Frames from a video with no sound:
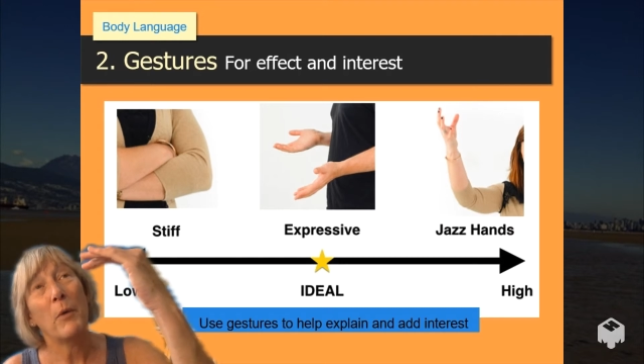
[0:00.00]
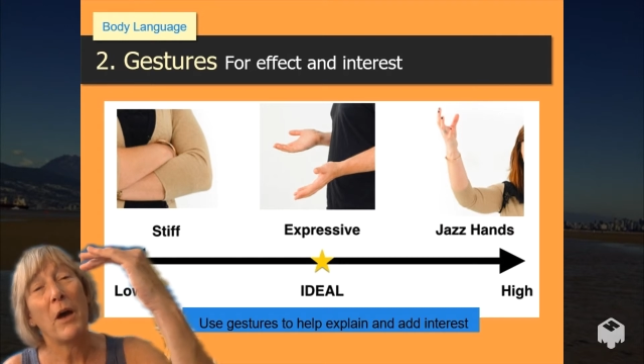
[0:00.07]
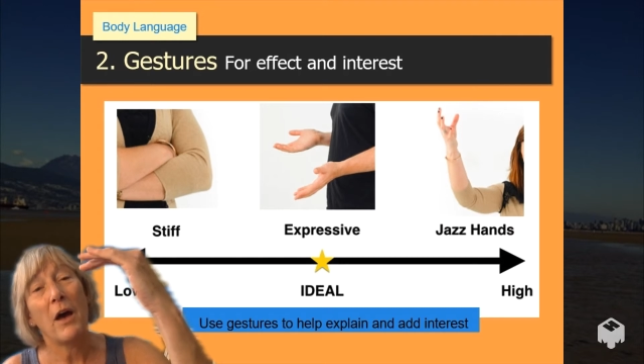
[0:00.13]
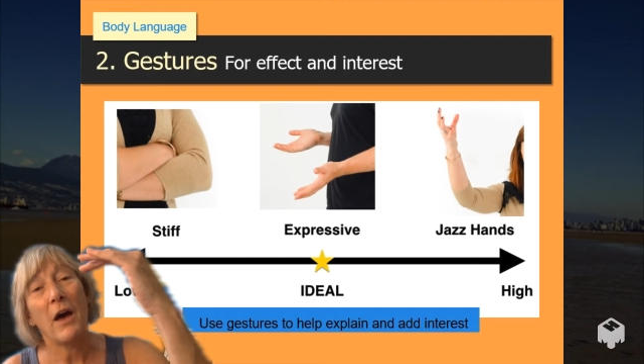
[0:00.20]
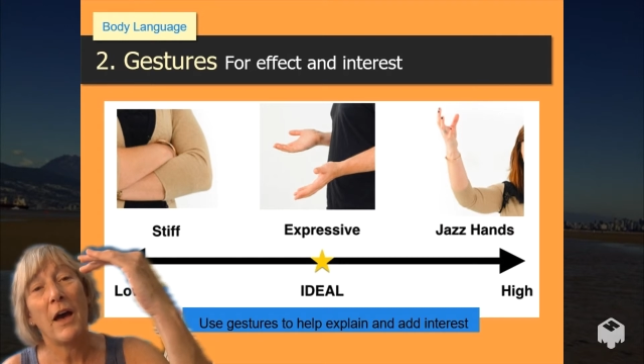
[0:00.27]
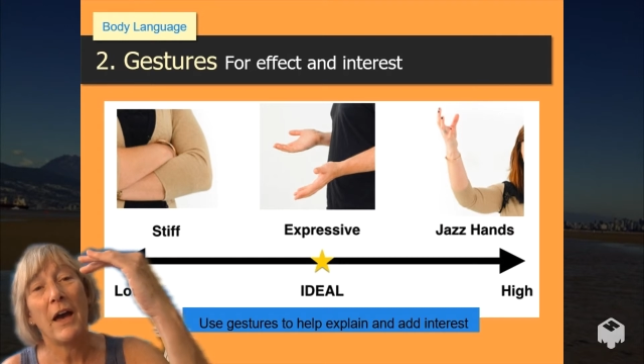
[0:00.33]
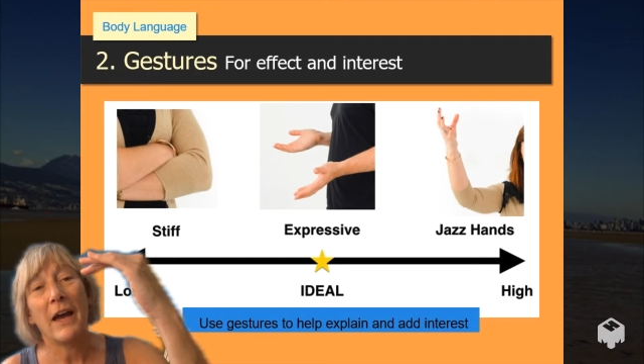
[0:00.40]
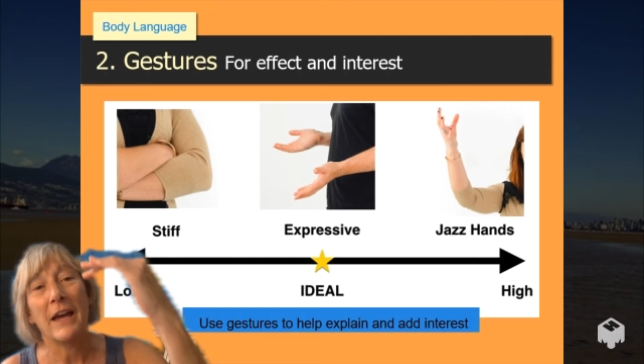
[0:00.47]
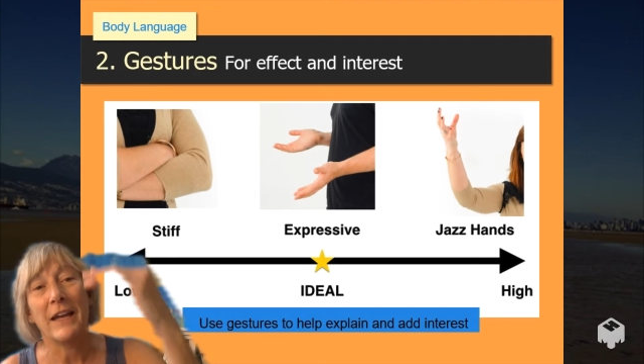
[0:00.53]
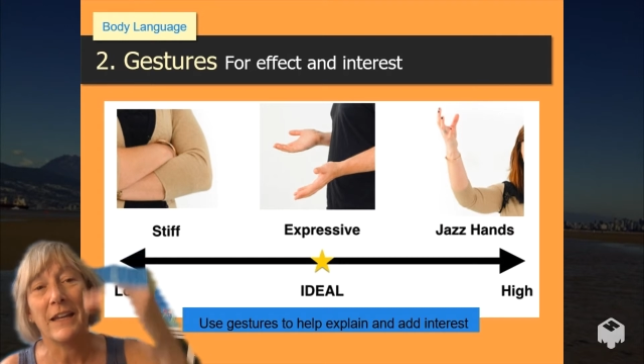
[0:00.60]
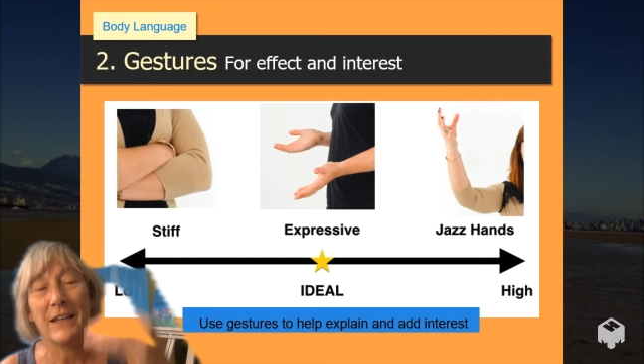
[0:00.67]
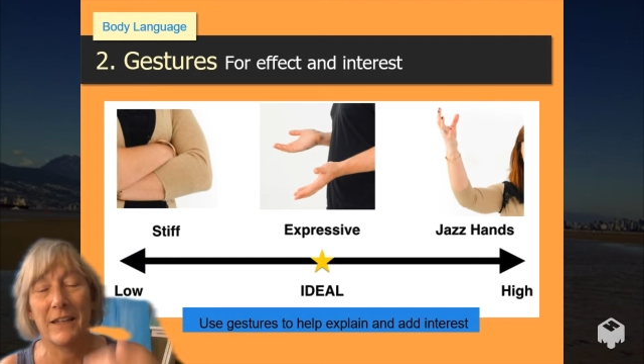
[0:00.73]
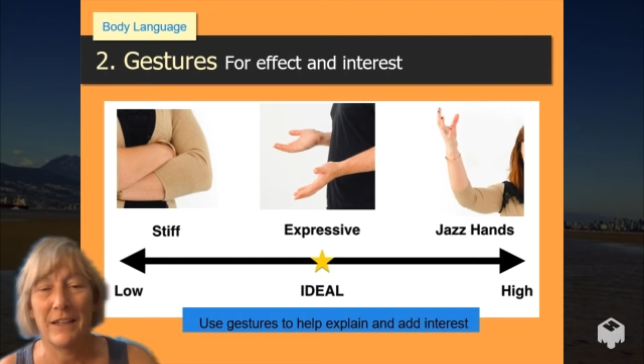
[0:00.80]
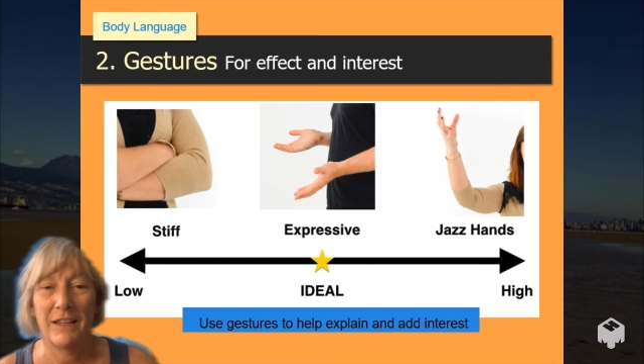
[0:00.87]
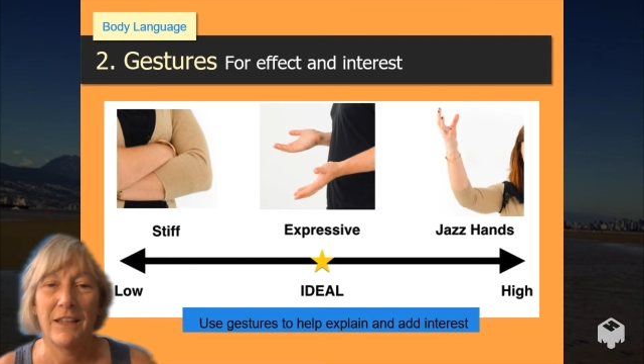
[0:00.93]
high,
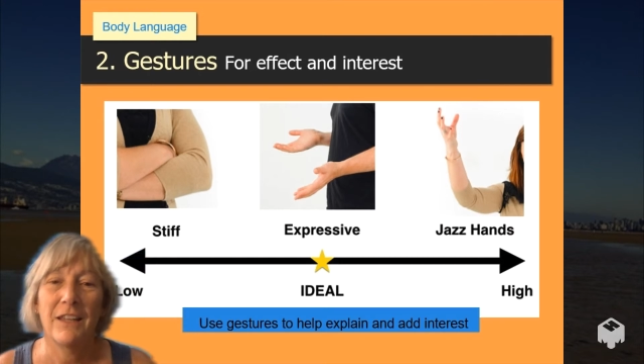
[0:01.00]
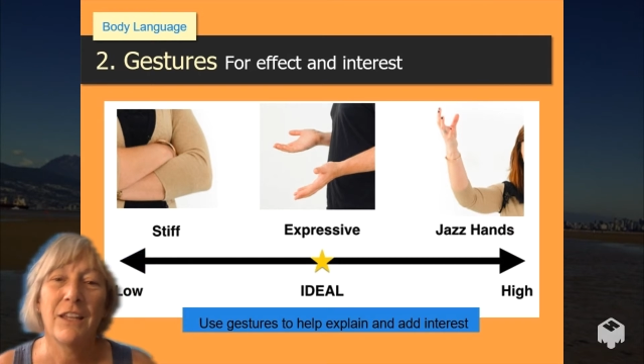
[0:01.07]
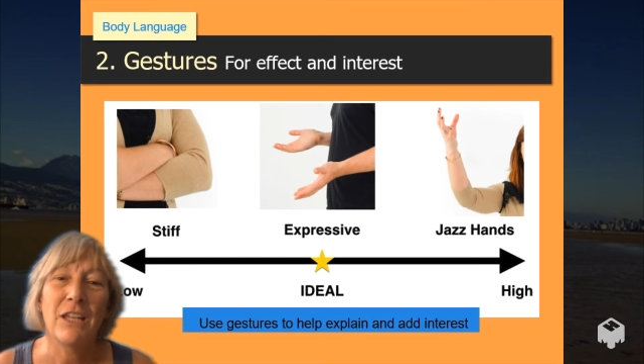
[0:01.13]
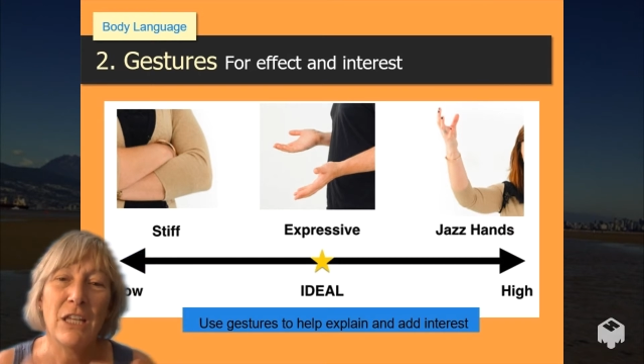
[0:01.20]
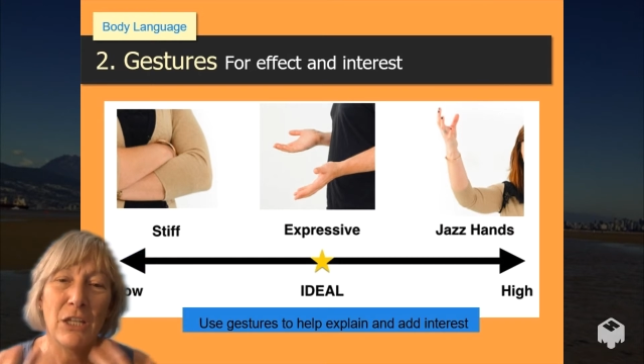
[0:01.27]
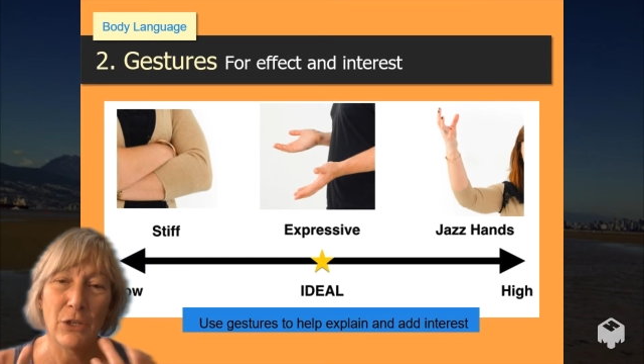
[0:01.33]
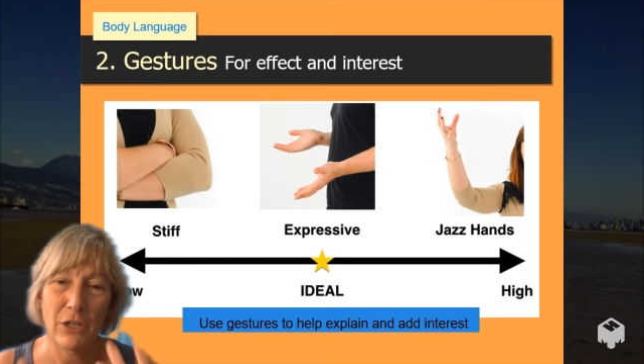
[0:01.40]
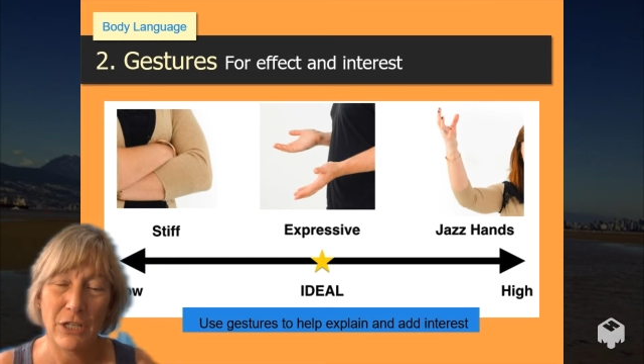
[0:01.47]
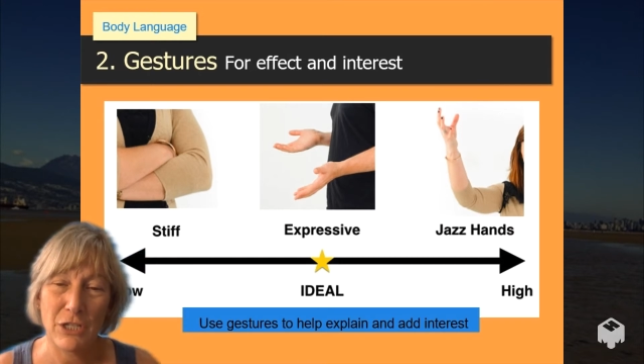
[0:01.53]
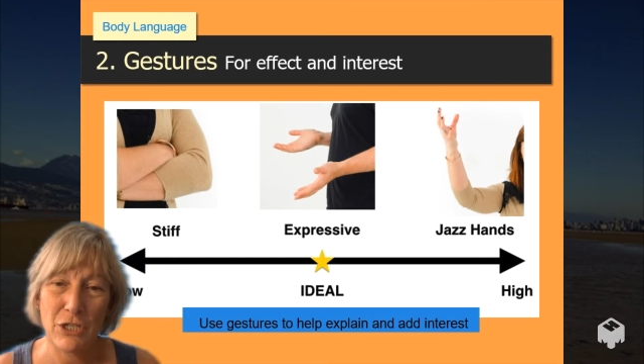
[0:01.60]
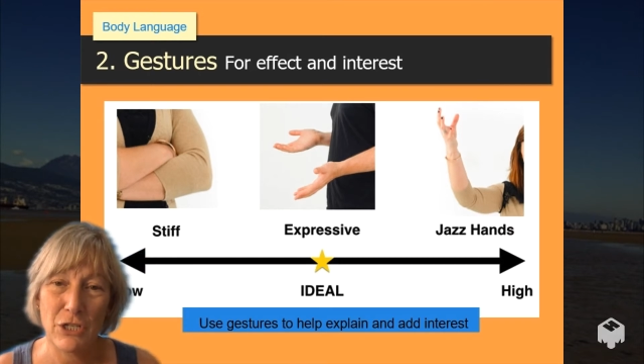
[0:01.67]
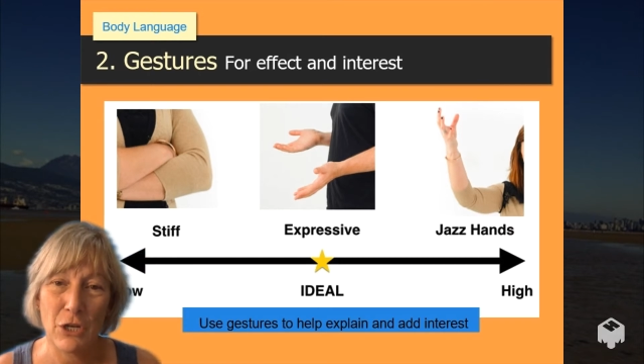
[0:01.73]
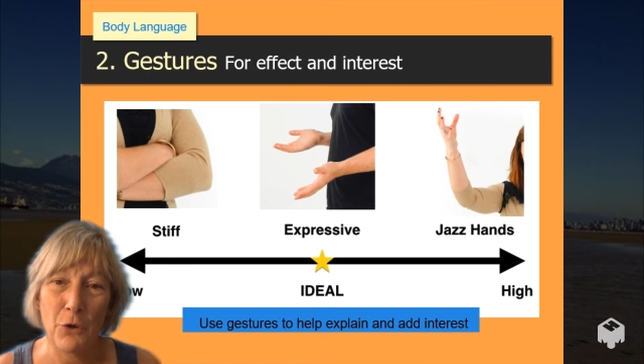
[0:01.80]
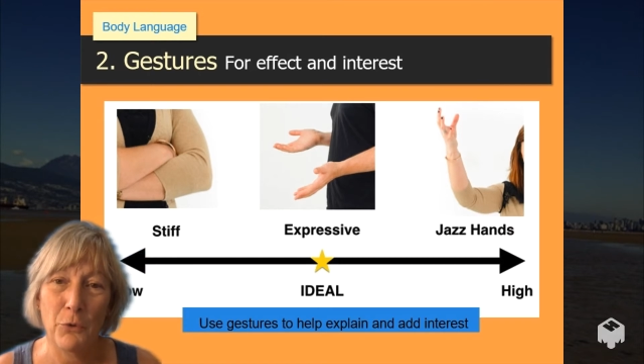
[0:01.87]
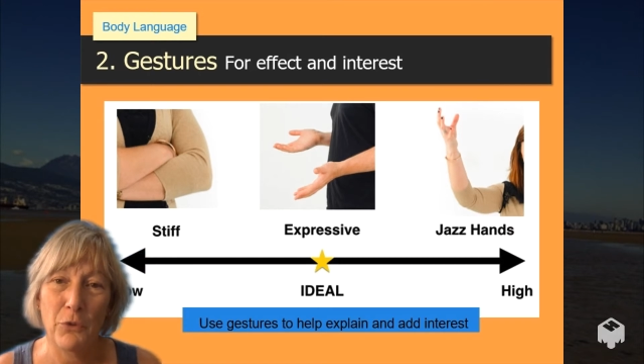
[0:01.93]
you can
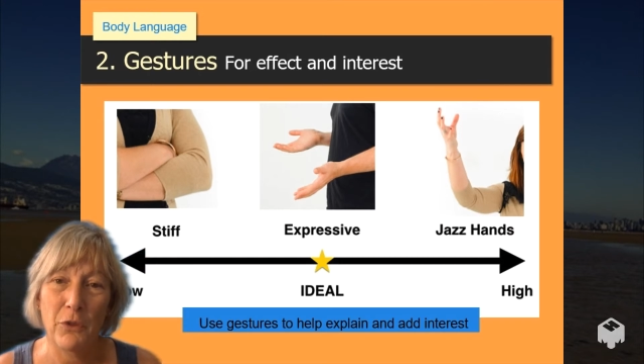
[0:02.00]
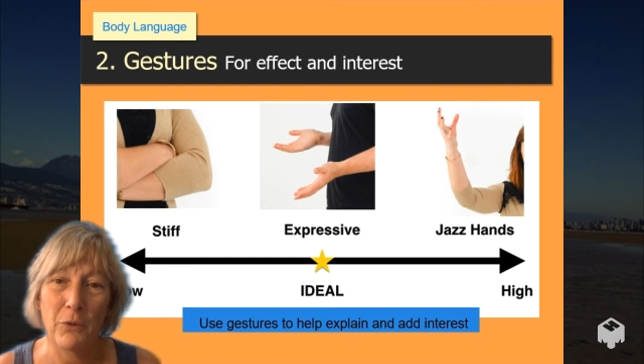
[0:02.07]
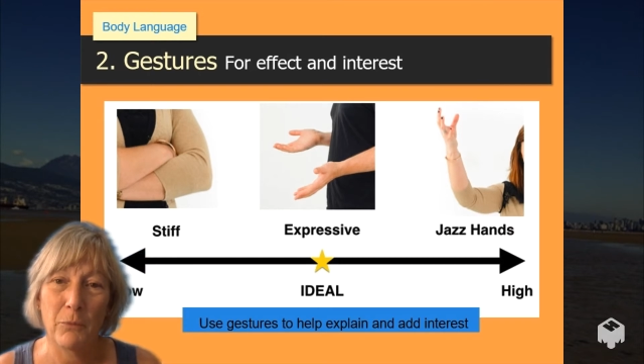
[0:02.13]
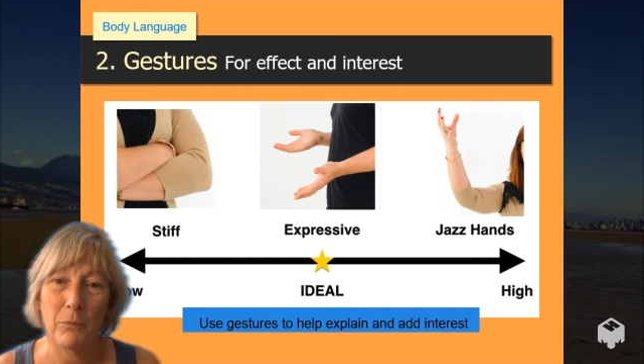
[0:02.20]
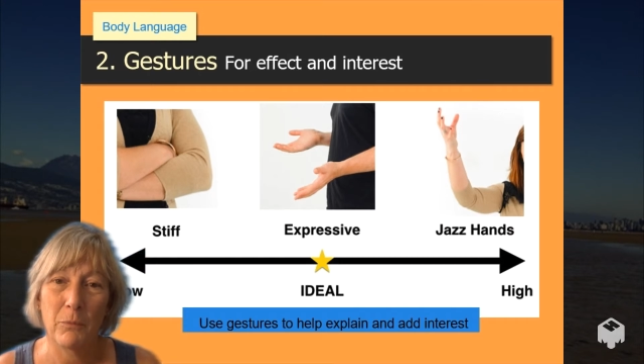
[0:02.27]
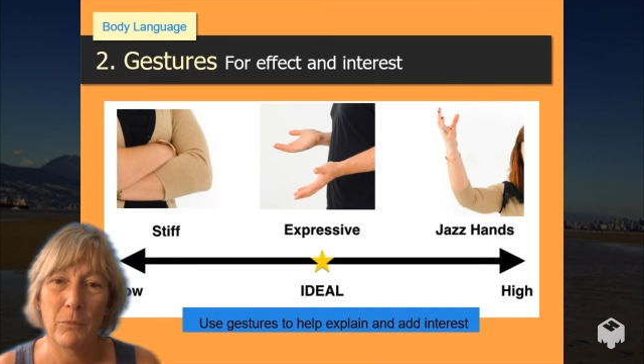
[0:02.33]
show them.